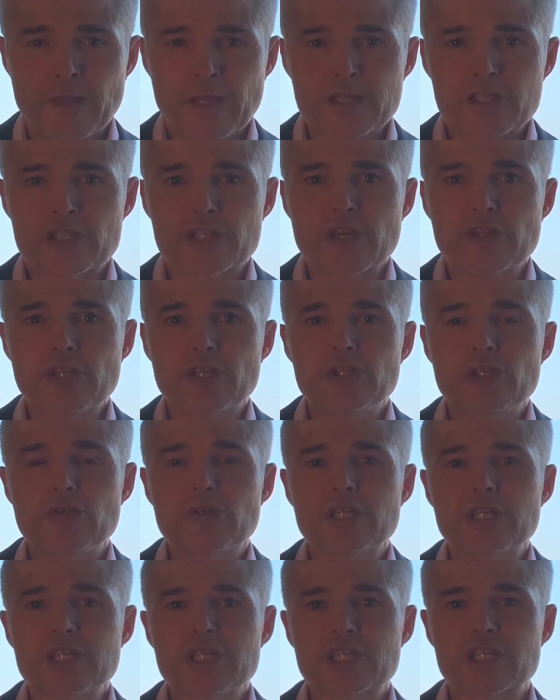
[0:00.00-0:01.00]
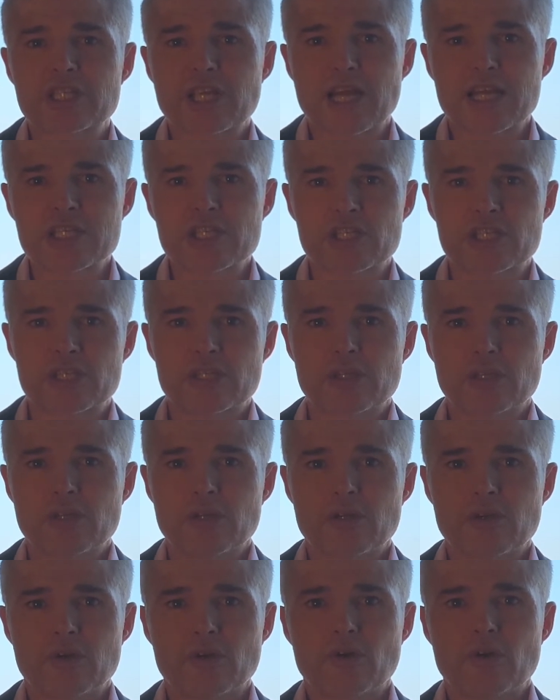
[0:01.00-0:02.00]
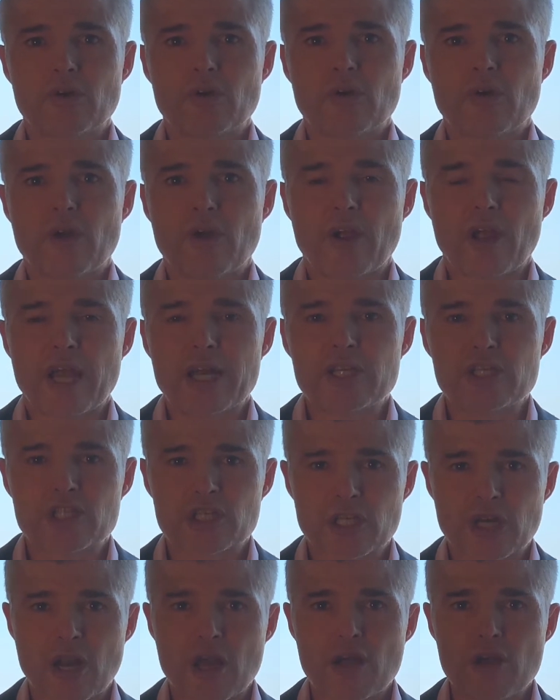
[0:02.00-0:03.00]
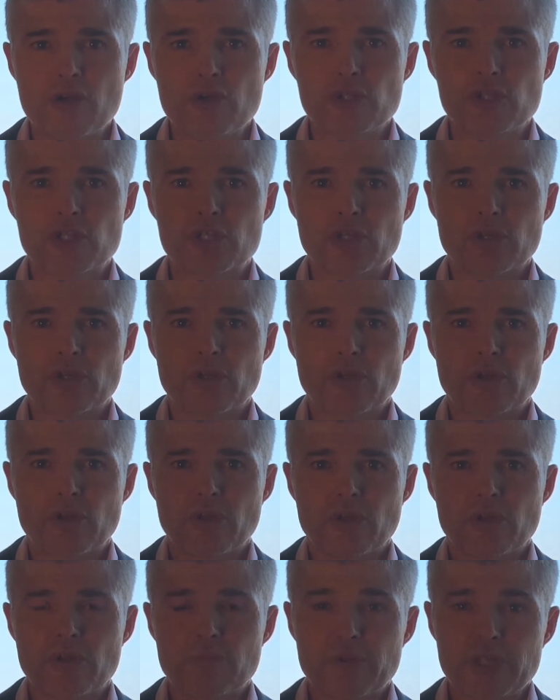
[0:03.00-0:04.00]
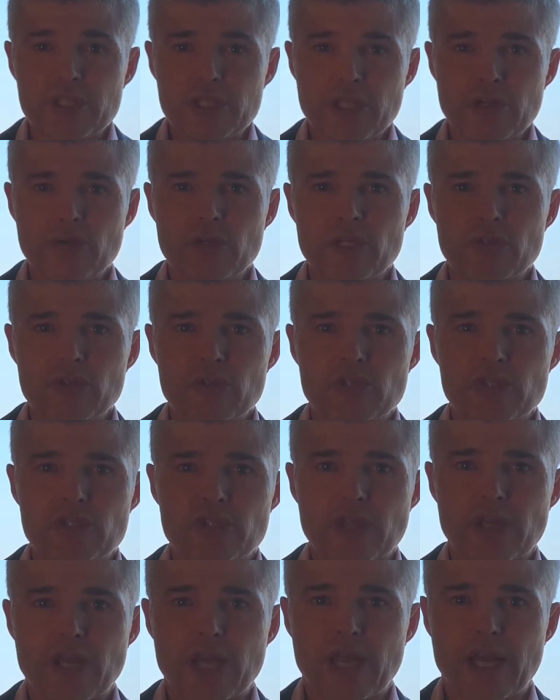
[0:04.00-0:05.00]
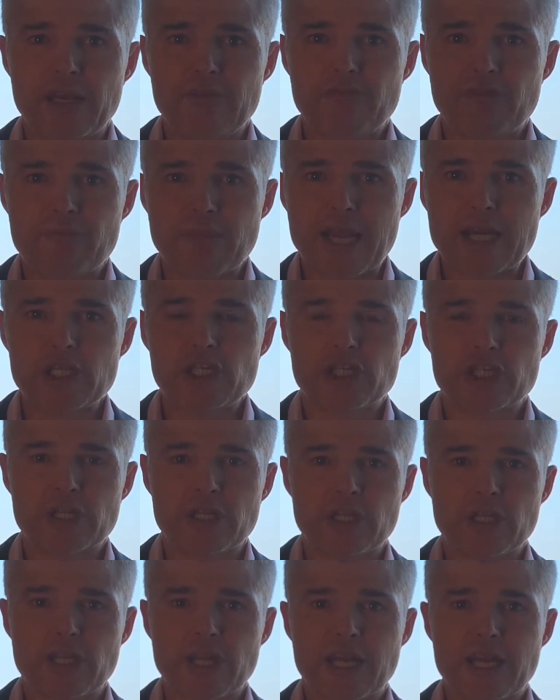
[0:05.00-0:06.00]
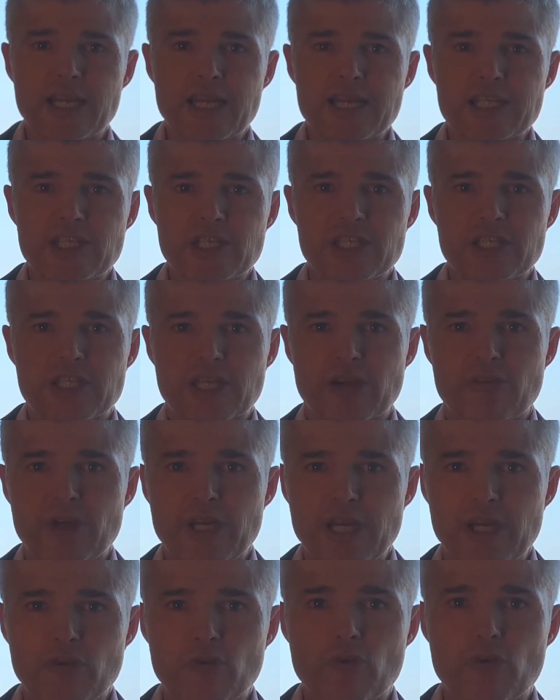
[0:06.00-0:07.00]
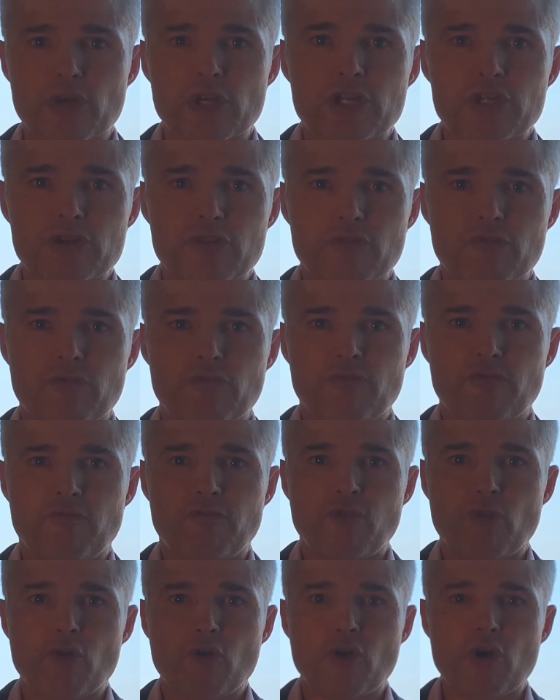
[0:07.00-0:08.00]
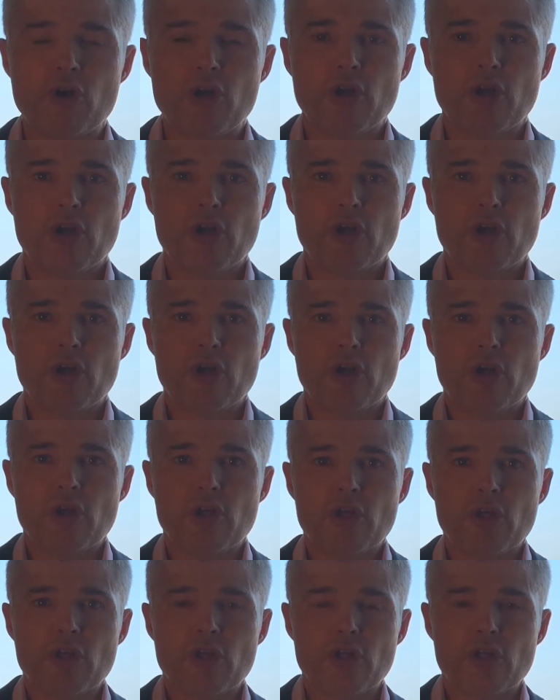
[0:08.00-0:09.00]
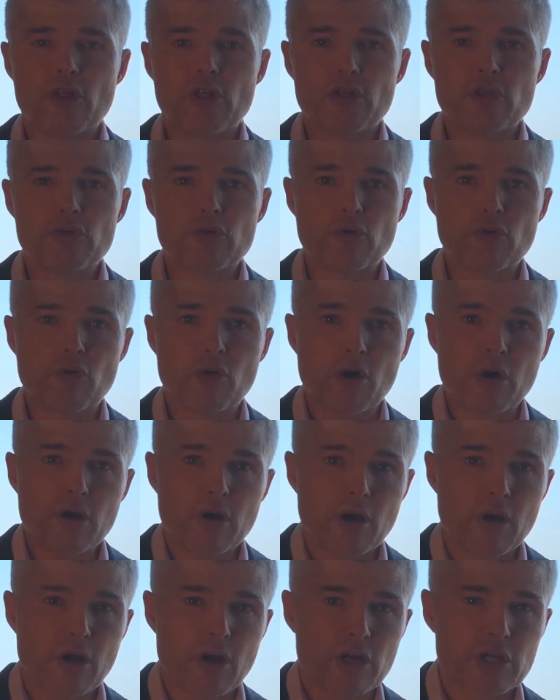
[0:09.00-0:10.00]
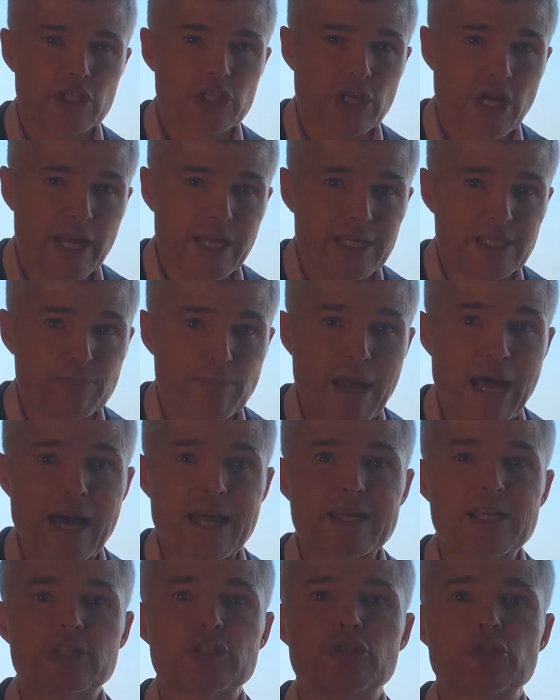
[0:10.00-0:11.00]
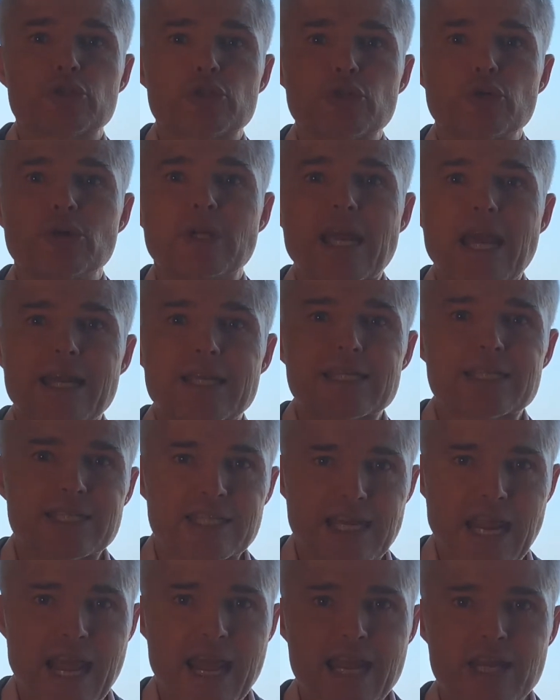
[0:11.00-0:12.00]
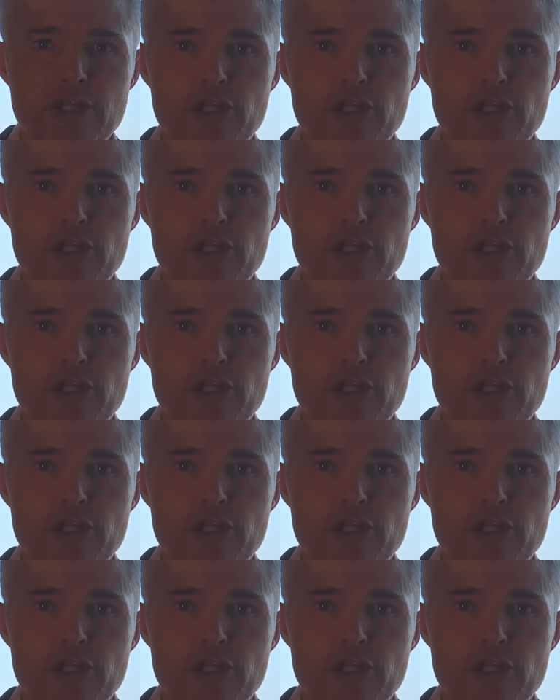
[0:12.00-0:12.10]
so that you can discuss and disclose the materials and information that are necessary in order for your Chinese partner to truly understand